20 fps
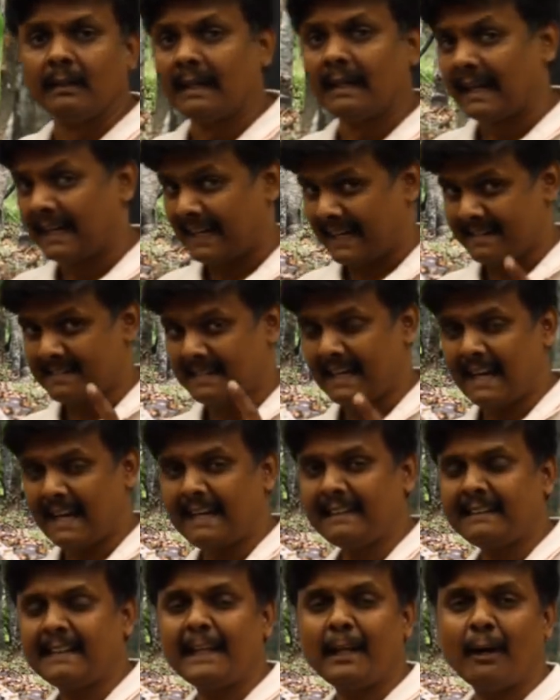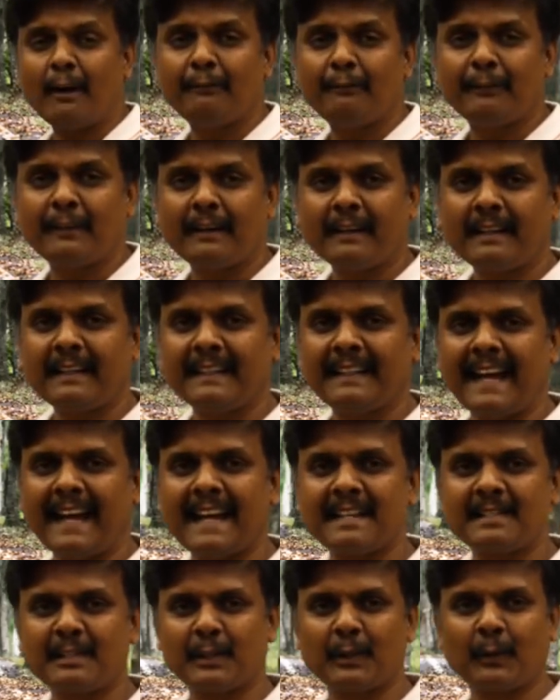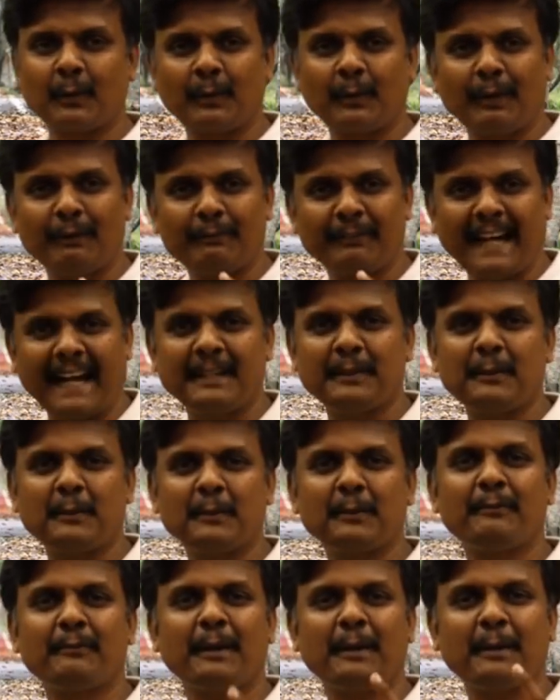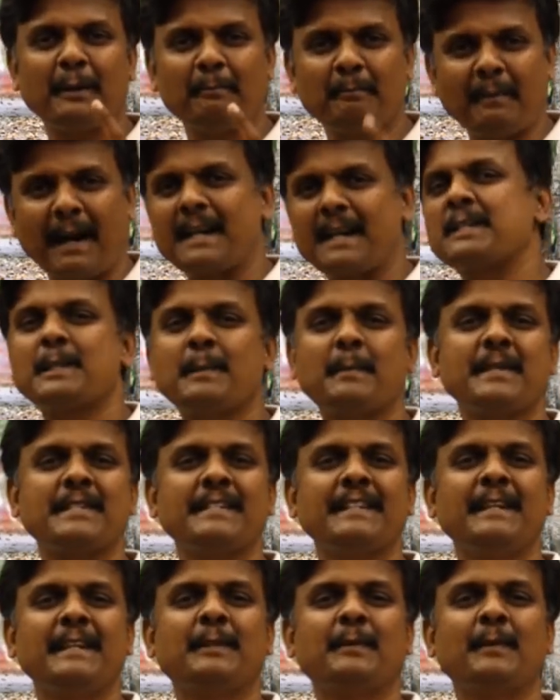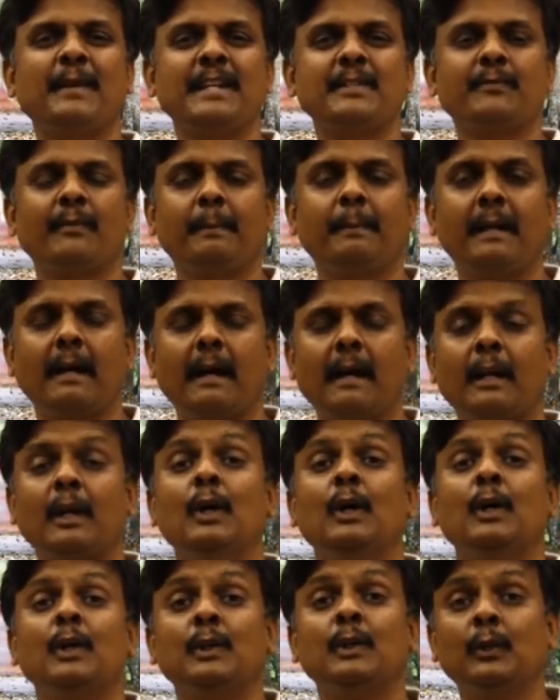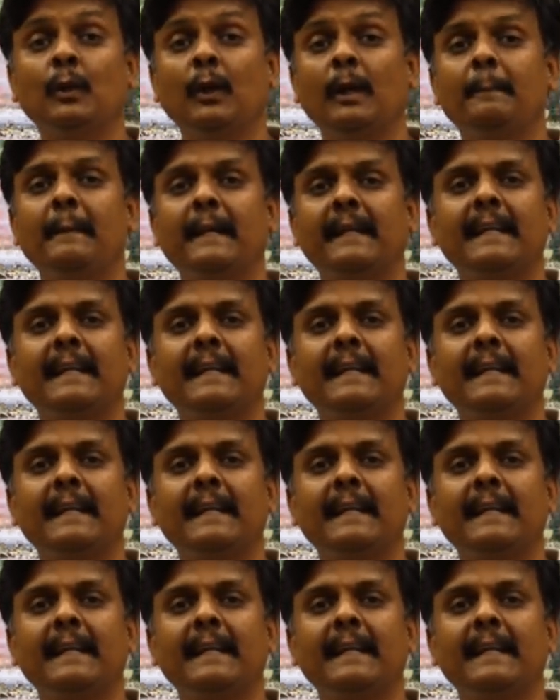And as a lightning offer, as a token of gratitude for your participation in today's webinar, you will